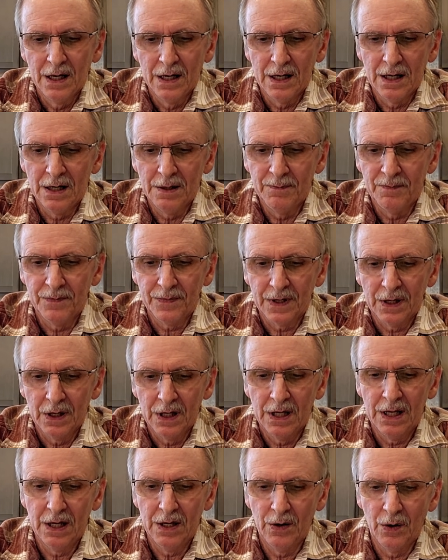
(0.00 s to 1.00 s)
Um,
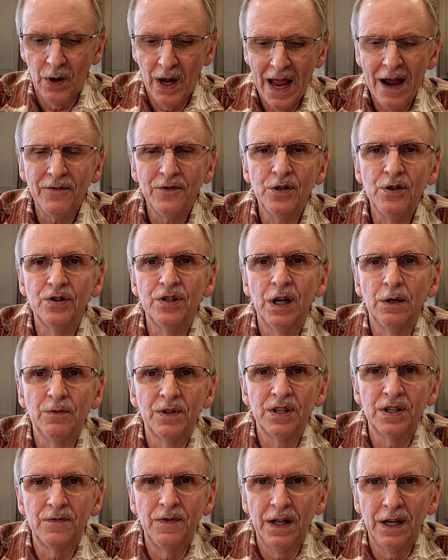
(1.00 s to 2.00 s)
after you're done
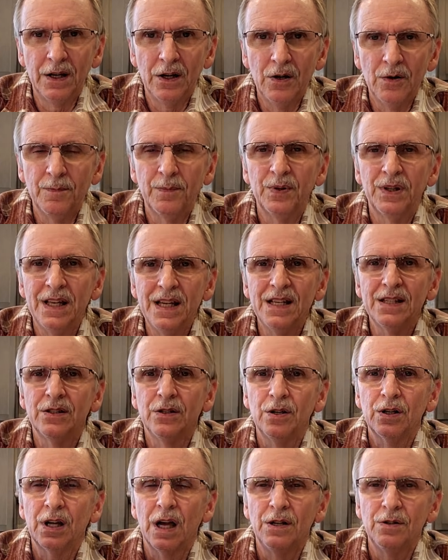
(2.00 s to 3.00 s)
with this video, please
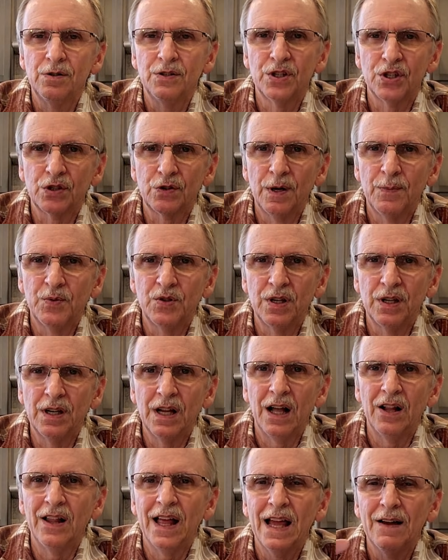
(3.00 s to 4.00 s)
look under description.
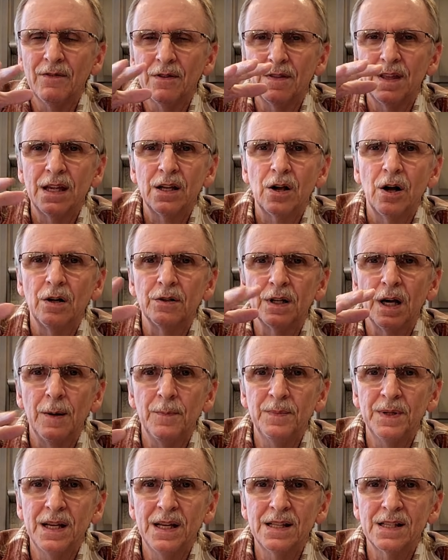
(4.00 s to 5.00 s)
I'll have a thing called
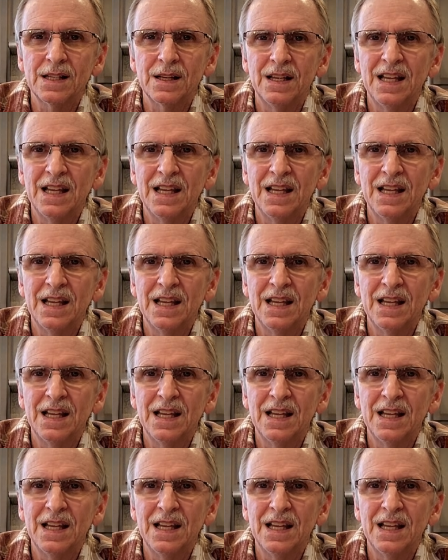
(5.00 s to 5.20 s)
updates.